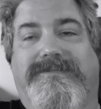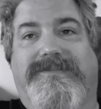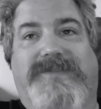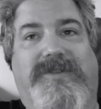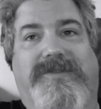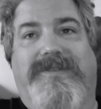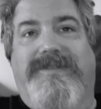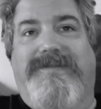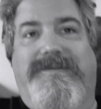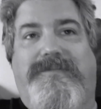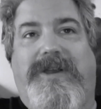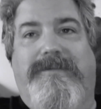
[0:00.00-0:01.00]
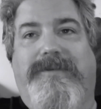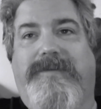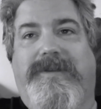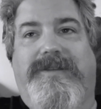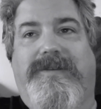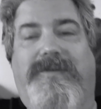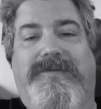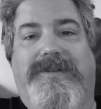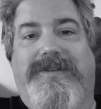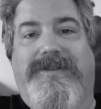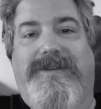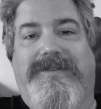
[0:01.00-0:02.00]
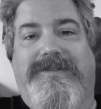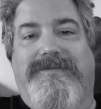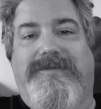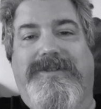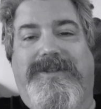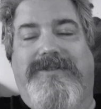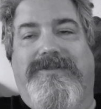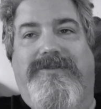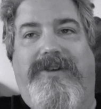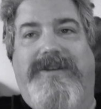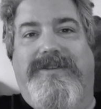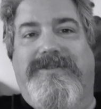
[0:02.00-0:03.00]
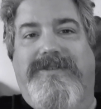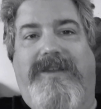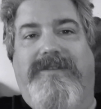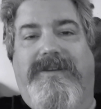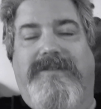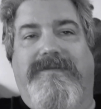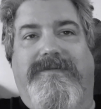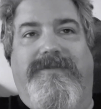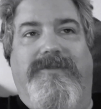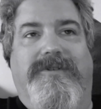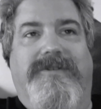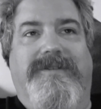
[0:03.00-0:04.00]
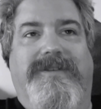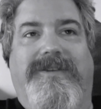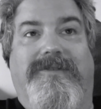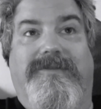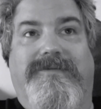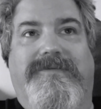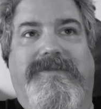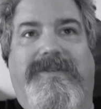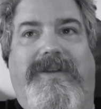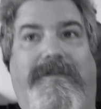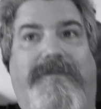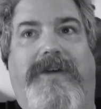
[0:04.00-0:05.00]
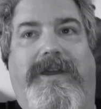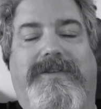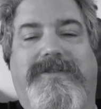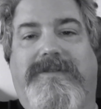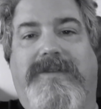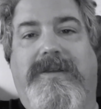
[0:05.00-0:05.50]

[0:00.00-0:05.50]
Just probably the only thing that really tried to sell it for, effects.